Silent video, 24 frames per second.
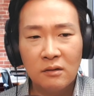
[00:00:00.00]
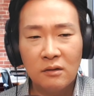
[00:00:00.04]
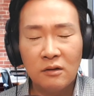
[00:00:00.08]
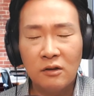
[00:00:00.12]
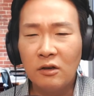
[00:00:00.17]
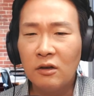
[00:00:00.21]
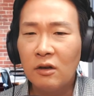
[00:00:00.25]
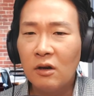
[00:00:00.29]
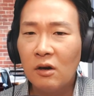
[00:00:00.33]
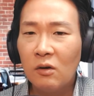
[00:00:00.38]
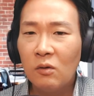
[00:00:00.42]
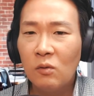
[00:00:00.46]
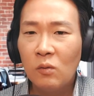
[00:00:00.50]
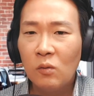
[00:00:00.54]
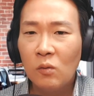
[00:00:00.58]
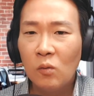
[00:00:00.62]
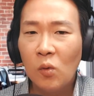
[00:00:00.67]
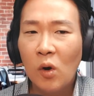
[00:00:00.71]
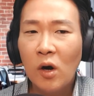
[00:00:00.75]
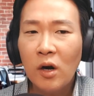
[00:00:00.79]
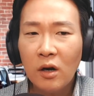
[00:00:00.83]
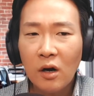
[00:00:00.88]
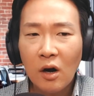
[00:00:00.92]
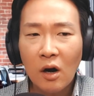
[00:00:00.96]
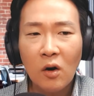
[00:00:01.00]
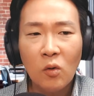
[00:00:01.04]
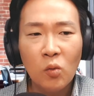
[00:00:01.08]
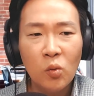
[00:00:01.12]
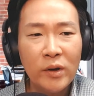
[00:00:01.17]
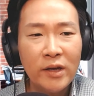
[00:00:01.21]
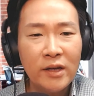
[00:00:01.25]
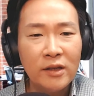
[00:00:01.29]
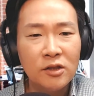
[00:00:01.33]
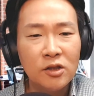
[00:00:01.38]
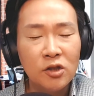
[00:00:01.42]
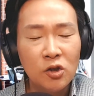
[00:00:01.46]
What are
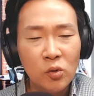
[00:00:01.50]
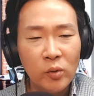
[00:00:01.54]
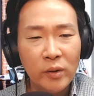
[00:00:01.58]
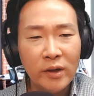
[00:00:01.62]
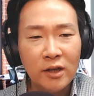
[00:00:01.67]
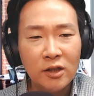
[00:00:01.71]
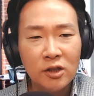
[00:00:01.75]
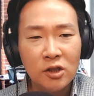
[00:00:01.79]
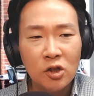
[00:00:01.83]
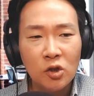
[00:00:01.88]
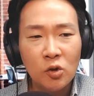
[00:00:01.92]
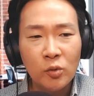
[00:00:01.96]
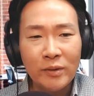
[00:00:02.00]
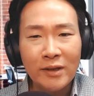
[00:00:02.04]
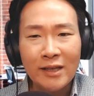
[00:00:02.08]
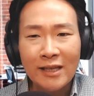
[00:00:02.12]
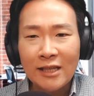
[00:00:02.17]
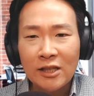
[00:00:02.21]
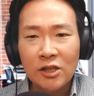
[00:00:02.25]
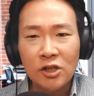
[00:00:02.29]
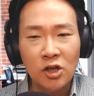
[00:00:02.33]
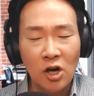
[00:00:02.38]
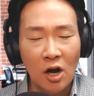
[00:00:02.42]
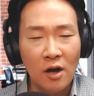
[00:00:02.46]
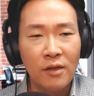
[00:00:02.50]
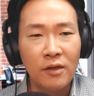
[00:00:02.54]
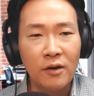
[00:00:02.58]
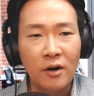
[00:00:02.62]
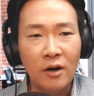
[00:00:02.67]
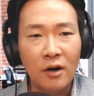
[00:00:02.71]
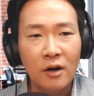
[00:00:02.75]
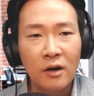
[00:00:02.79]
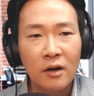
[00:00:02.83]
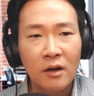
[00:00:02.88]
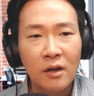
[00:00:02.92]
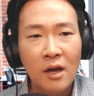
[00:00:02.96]
we doing to each
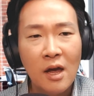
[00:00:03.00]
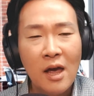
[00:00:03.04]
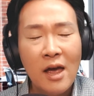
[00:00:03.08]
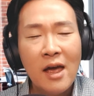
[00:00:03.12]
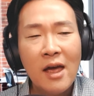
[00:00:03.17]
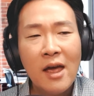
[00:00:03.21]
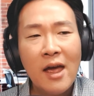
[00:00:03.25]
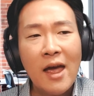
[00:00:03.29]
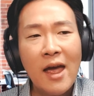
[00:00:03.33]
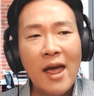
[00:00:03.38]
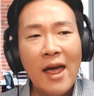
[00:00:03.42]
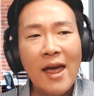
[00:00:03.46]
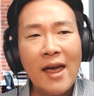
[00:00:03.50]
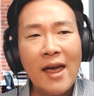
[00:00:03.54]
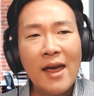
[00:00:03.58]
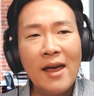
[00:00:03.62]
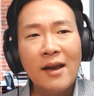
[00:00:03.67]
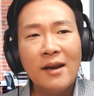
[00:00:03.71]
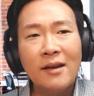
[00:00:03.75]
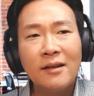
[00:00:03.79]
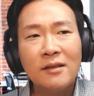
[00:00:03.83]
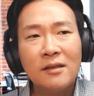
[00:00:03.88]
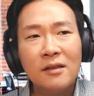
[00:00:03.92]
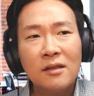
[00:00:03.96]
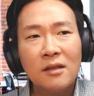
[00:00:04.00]
other? And